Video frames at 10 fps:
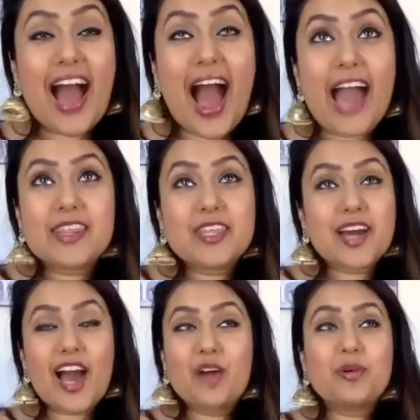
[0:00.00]
I think
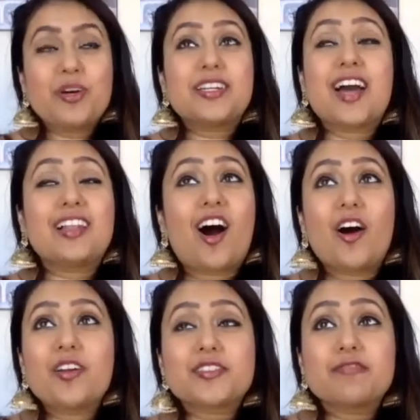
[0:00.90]
I would
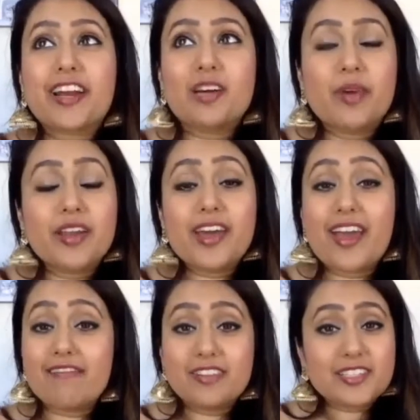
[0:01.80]
honestly recommend every
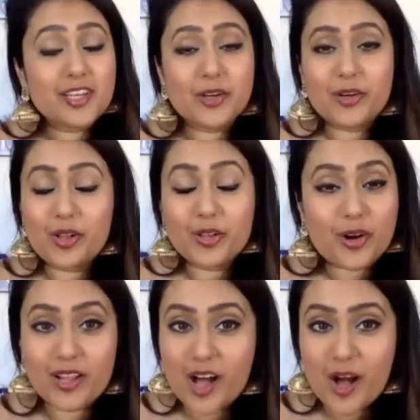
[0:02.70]
single girl
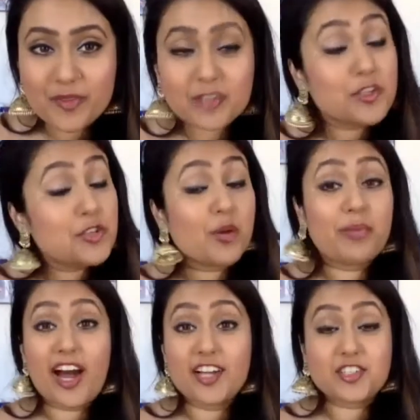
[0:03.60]
out there to do a
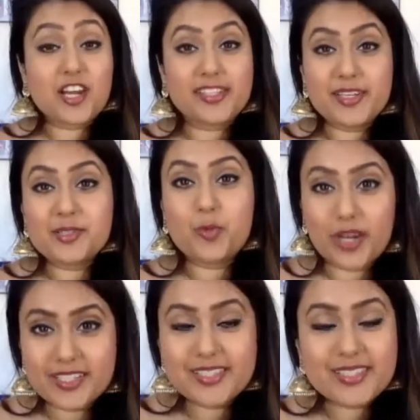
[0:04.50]
pageant at least
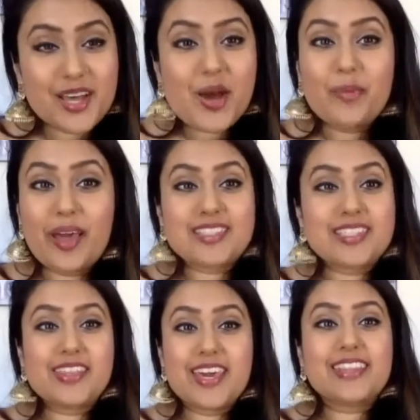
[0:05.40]
once because yes. I
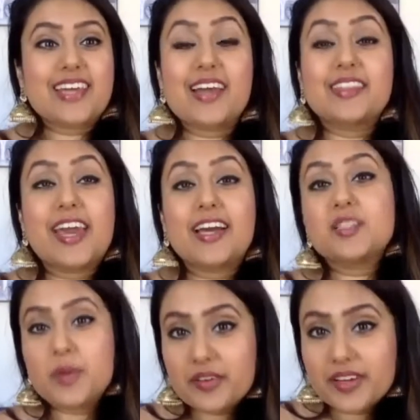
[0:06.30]
think that the
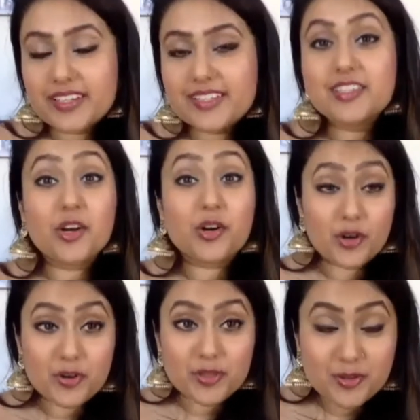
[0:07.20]
experience, the
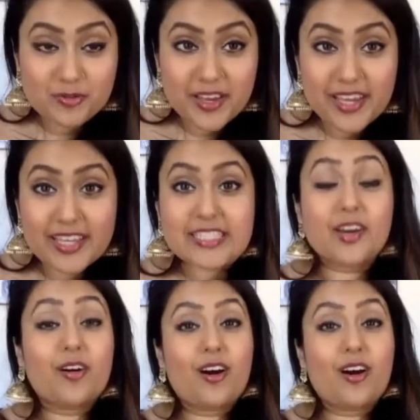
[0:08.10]
growth you face, the
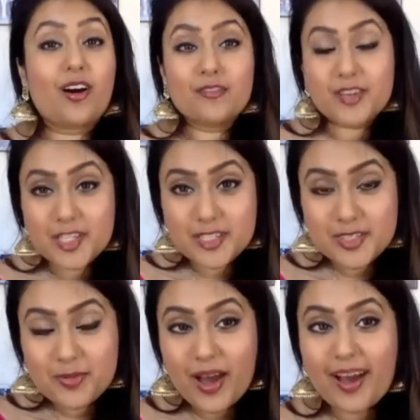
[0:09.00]
confidence you
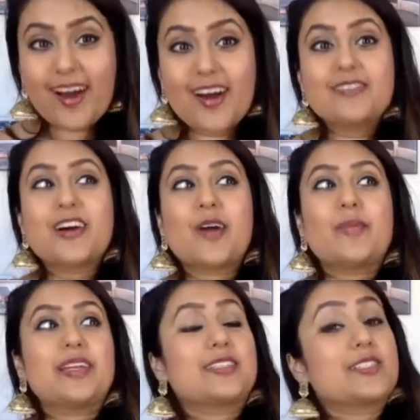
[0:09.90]
have, I mean,
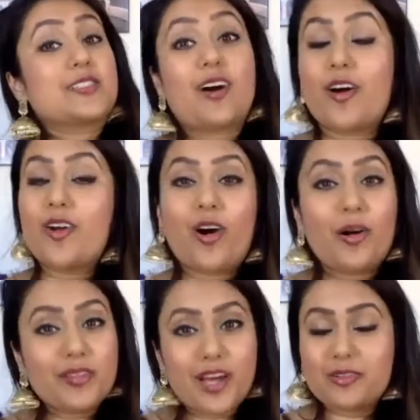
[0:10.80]
just on all
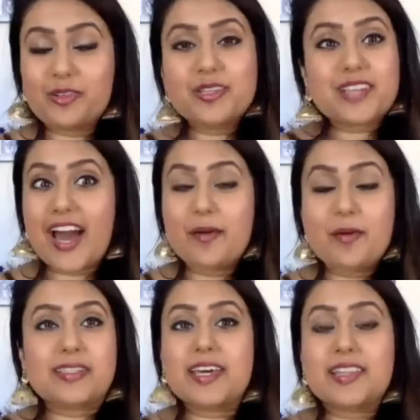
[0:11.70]
levels, I would say
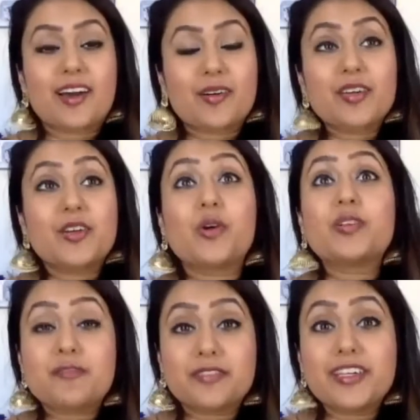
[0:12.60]
that, you know,
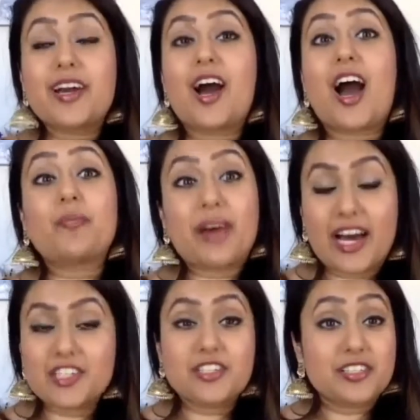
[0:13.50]
definitely a
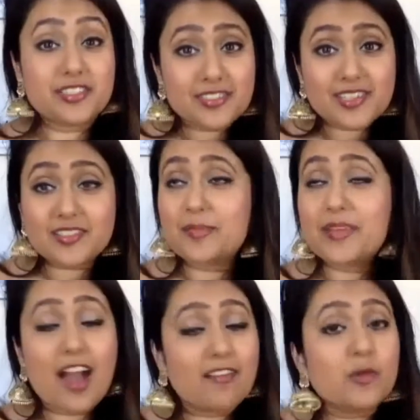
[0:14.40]
pageant is something
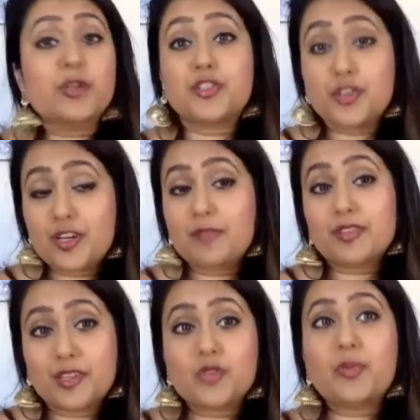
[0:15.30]
everyone should definitely
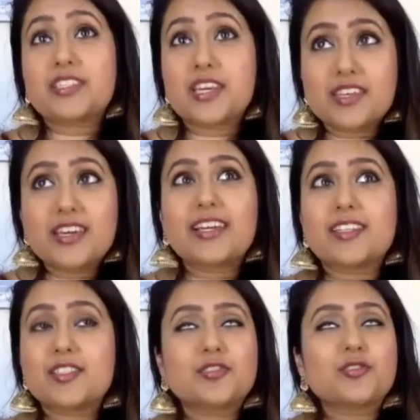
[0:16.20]
do because I think
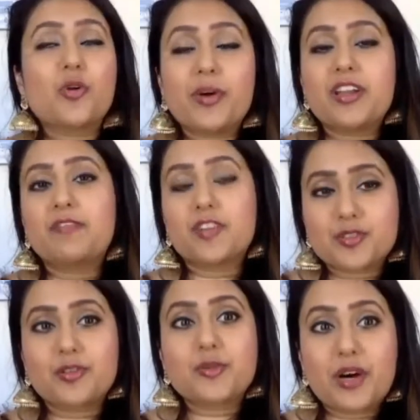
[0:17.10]
it's so beneficial
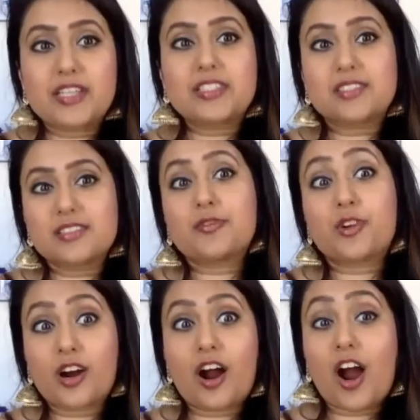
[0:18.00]
to us for
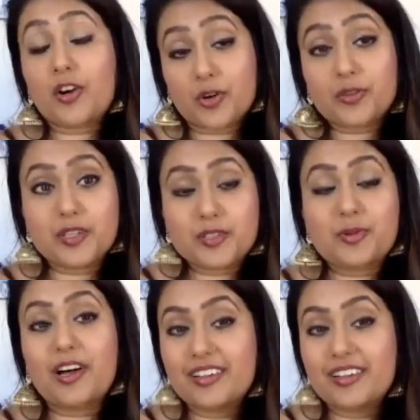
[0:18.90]
our growth as well.